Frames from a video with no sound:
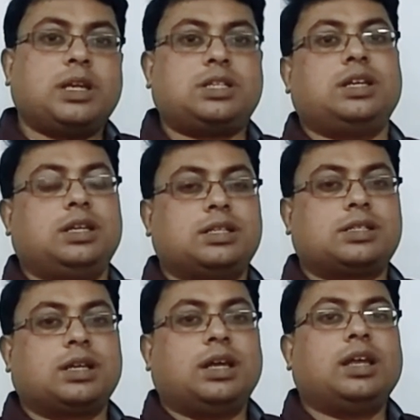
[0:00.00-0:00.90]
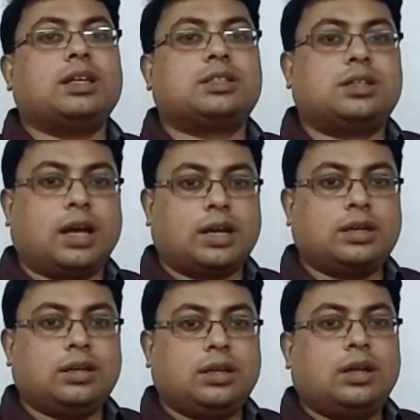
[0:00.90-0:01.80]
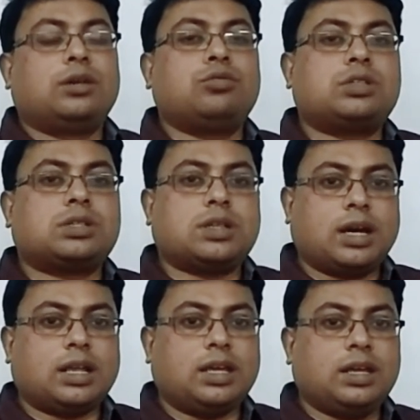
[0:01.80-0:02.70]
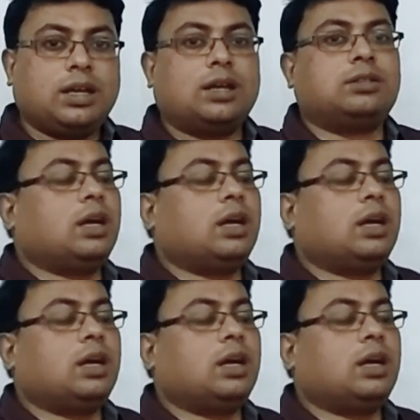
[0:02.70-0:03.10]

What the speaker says: species is done to study